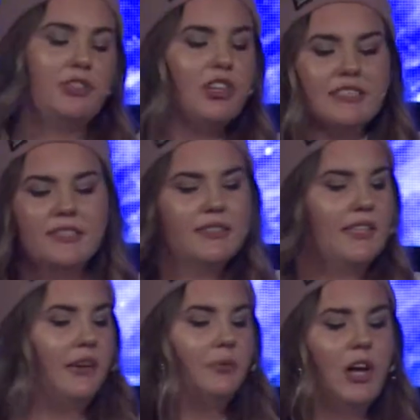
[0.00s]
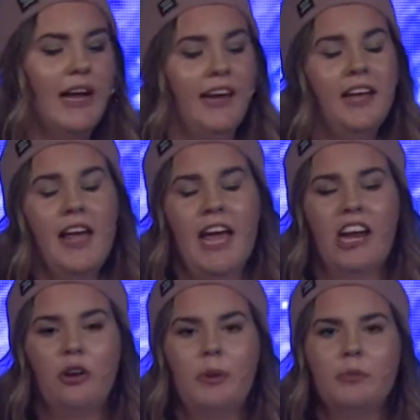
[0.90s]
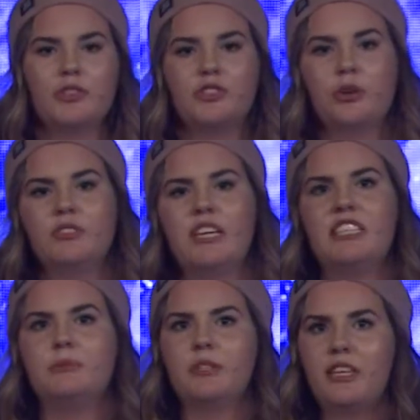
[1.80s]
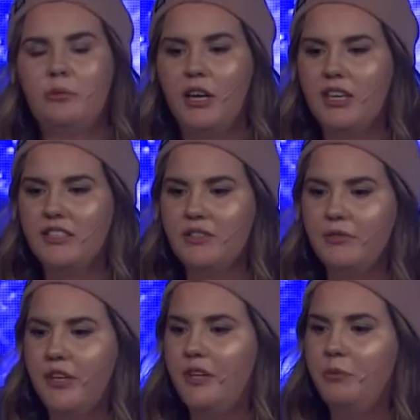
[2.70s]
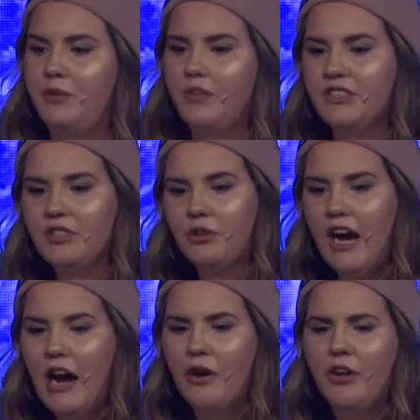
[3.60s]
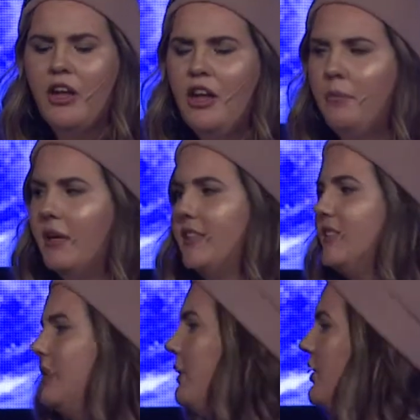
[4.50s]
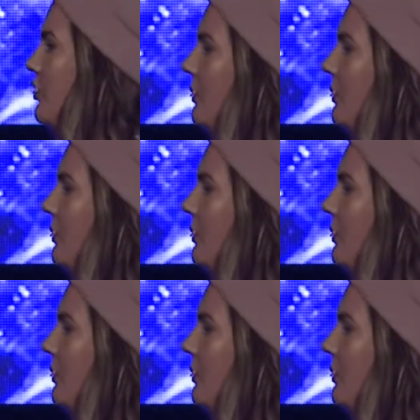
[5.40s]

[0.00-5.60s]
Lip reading: We dressed the same way. And I remember so desperately wanting to fit in with this crowd, but it seemed like no